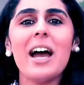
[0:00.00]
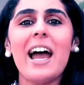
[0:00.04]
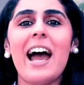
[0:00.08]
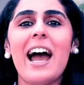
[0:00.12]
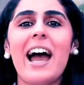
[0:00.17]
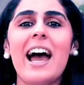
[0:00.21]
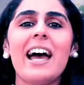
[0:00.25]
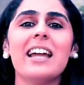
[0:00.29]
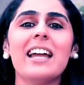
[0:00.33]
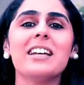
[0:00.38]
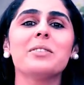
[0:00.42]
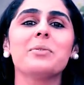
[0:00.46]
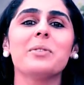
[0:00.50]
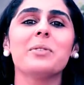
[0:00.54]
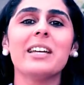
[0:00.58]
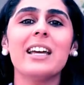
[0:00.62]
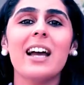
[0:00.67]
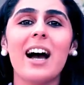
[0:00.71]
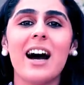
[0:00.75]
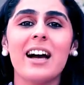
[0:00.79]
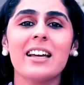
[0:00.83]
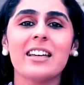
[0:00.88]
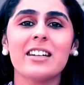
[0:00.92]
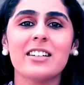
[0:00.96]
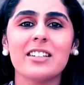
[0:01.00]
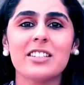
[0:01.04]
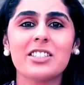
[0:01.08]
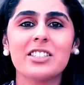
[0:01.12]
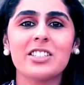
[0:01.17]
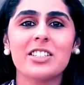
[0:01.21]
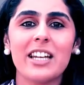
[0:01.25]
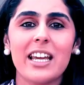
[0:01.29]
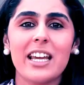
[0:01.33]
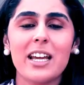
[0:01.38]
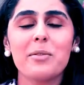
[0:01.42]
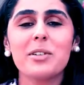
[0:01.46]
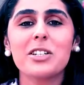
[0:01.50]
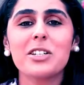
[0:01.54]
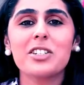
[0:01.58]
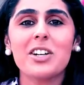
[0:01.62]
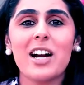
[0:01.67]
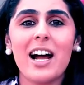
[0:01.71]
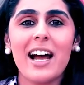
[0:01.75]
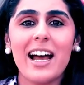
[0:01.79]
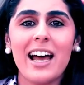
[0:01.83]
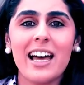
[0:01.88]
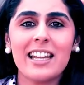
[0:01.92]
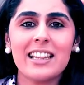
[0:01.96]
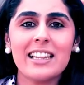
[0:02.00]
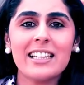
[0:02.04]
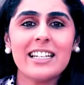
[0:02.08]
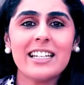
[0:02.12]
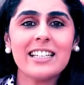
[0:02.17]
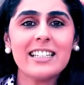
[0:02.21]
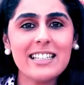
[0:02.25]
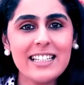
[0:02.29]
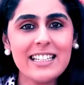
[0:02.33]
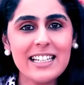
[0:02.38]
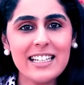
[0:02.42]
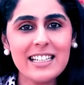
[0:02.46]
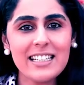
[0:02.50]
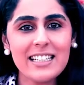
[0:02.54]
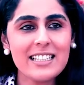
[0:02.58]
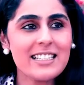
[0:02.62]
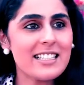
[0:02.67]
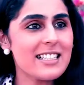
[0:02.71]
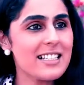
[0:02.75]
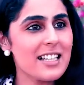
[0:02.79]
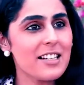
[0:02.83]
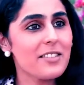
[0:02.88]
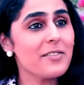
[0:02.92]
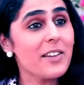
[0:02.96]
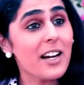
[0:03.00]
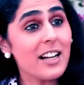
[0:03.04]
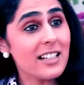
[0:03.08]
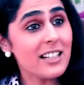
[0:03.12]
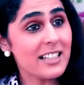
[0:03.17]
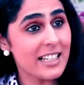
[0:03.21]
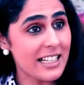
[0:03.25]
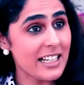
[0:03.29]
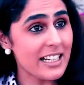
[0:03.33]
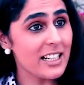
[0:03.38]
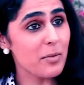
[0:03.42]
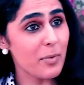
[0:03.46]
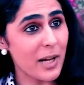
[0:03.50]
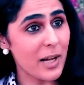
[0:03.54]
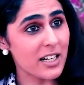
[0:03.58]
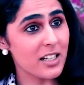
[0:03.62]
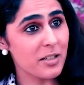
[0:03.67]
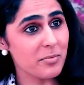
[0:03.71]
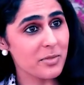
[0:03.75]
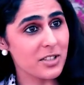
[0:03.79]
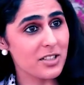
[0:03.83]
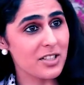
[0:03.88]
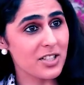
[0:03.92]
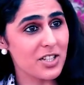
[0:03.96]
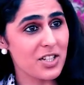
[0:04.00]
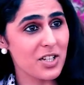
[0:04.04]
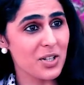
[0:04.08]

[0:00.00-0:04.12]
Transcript: and we are here today with triathlete Neil De Silva. Neil, welcome to the